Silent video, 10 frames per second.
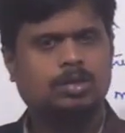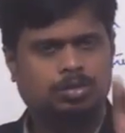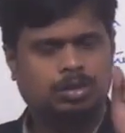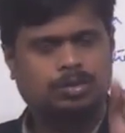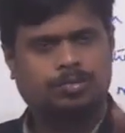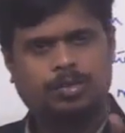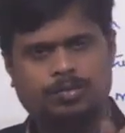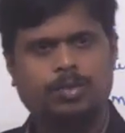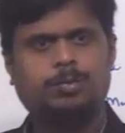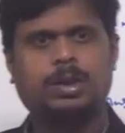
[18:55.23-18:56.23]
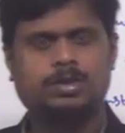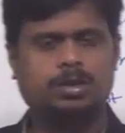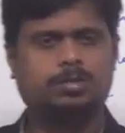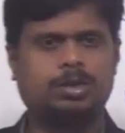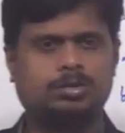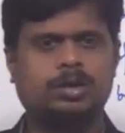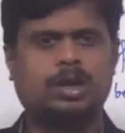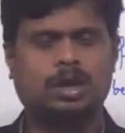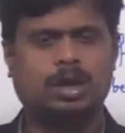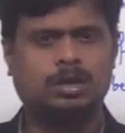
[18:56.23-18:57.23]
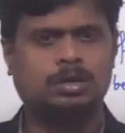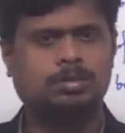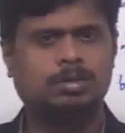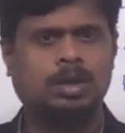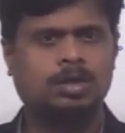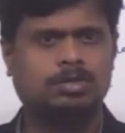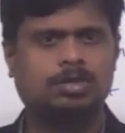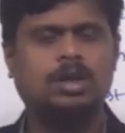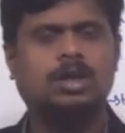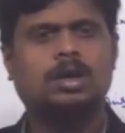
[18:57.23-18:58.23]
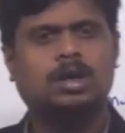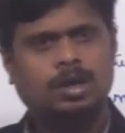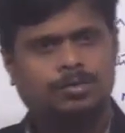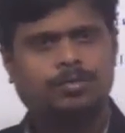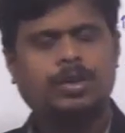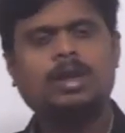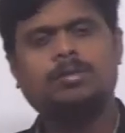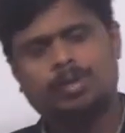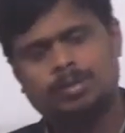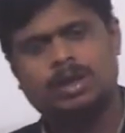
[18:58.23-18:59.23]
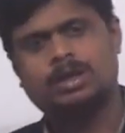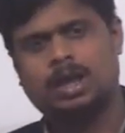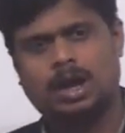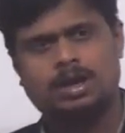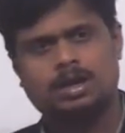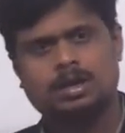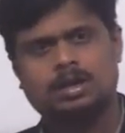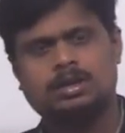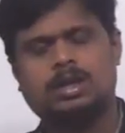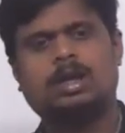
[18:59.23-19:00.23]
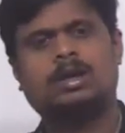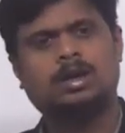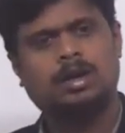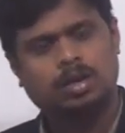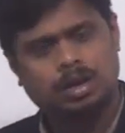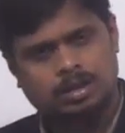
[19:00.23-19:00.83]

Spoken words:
So that FIFO page replacement algorithm is, if we implement that, then